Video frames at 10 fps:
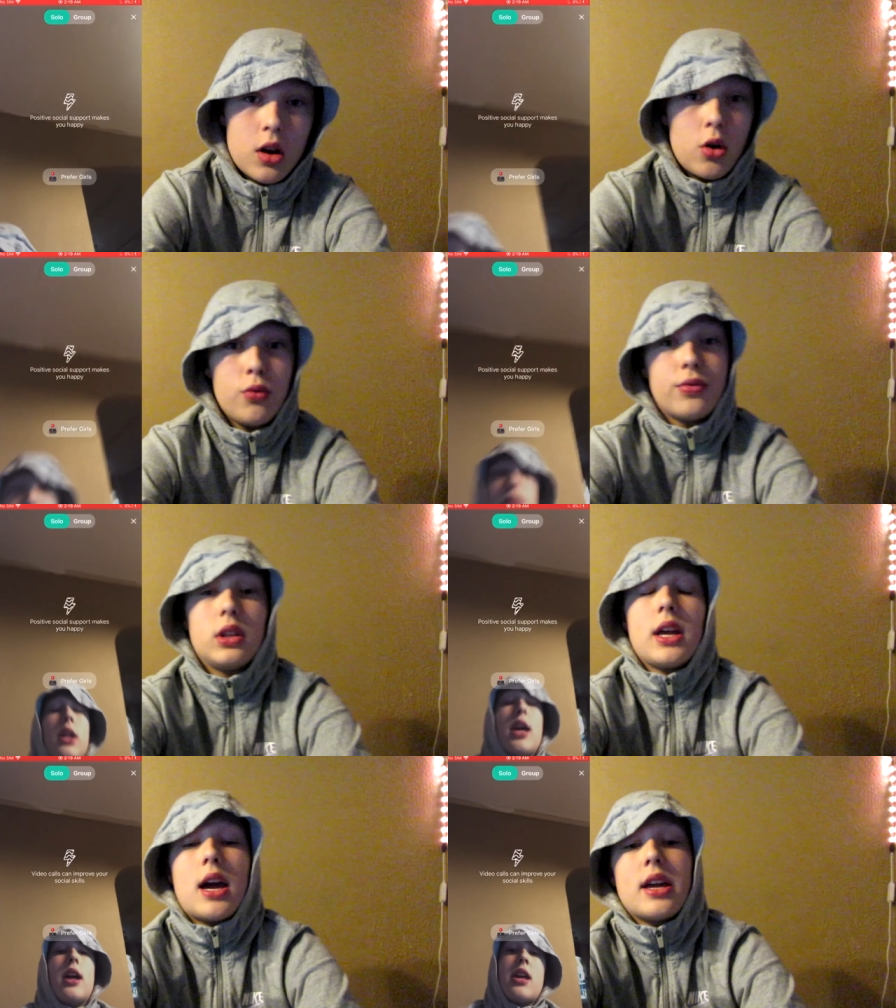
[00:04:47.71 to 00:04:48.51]

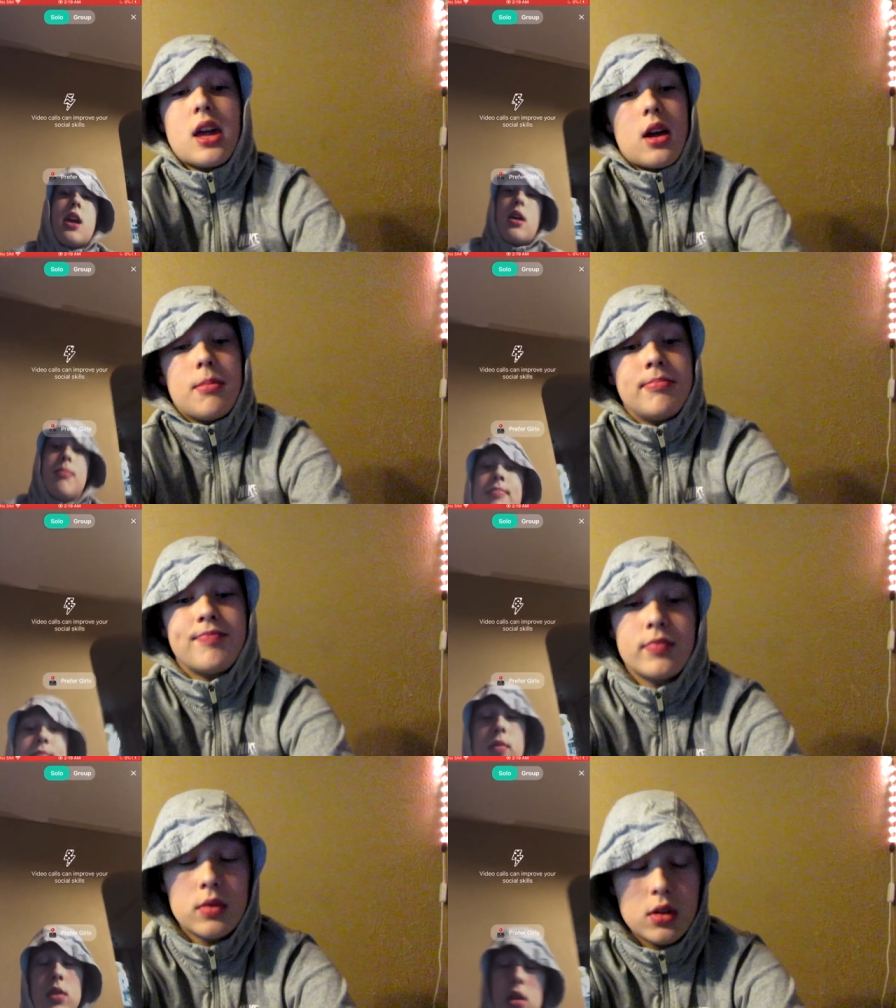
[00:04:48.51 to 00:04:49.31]
Hopefully I am.
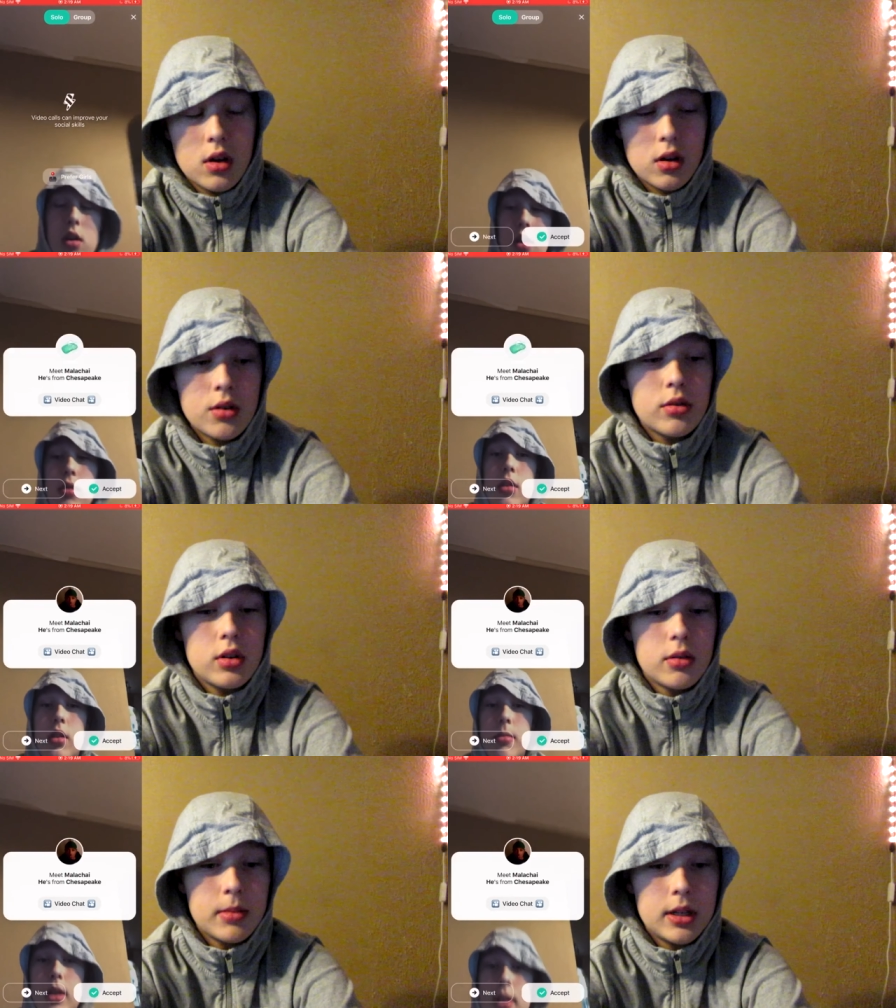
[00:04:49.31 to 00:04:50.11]
I don't
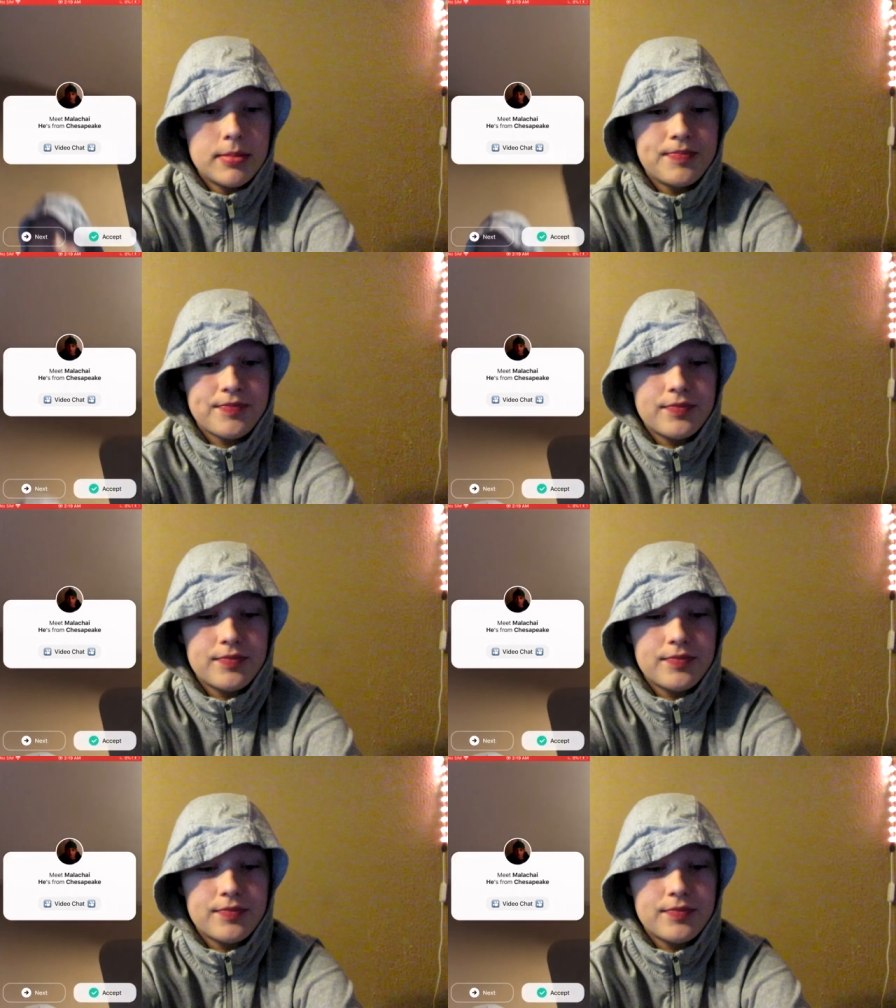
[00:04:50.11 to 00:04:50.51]
know, man.